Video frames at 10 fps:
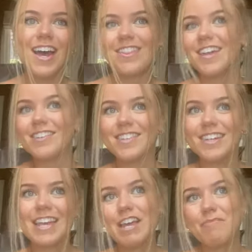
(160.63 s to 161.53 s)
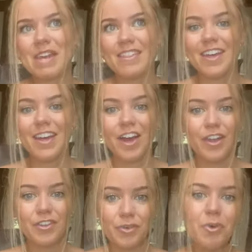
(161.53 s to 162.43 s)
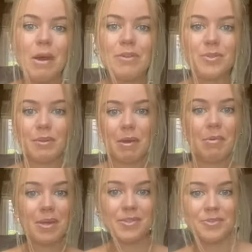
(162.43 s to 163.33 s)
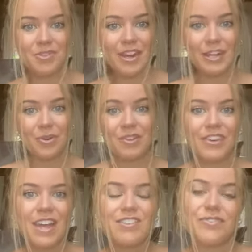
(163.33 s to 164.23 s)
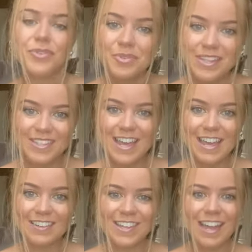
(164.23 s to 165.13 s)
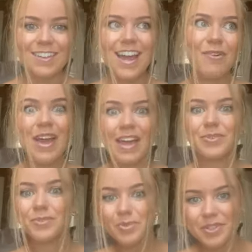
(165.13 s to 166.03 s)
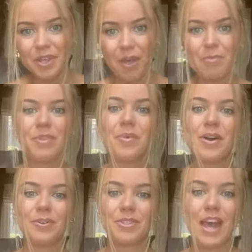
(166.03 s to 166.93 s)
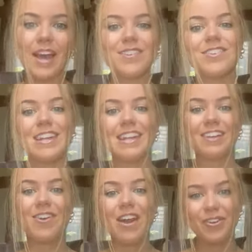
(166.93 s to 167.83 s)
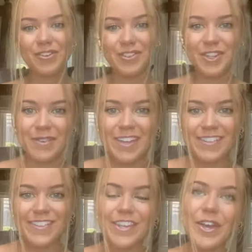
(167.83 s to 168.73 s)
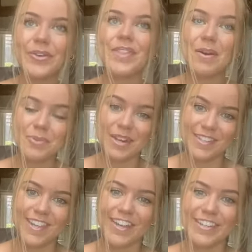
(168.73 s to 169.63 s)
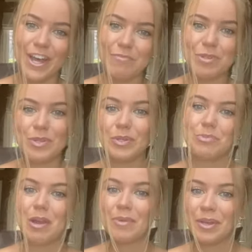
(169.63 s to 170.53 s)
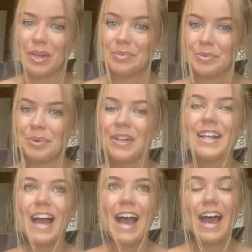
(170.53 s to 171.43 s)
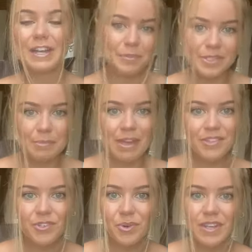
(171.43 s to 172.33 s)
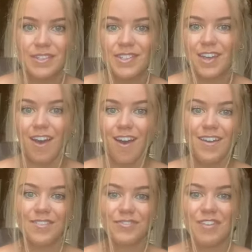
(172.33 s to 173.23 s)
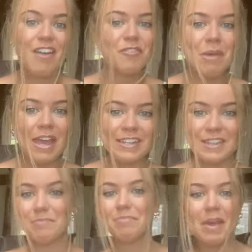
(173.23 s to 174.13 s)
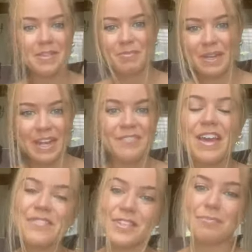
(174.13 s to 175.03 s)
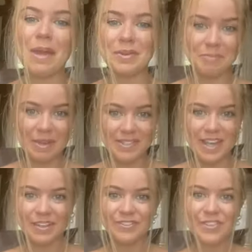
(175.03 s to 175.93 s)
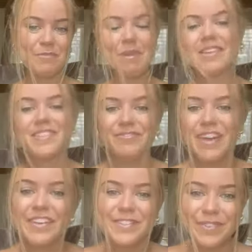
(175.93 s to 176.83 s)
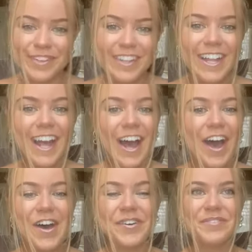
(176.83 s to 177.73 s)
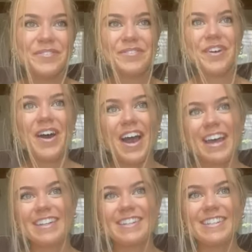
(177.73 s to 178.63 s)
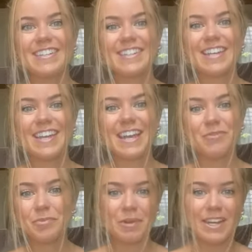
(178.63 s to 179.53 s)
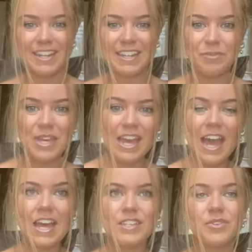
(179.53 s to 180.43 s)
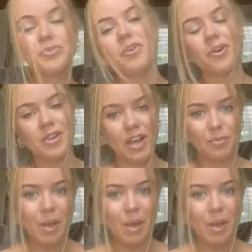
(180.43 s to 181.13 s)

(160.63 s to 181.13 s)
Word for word: then it suddenly hit me that I'd thought about doing my personal training qualification for all these years, and now I had all the time in the world to actually crack on and do it. So that was when I signed up to Premier Global, and it was the best choice I've ever made, and the best money I've ever spent on myself, and the best investment. Um, and it was brilliant. We had all the online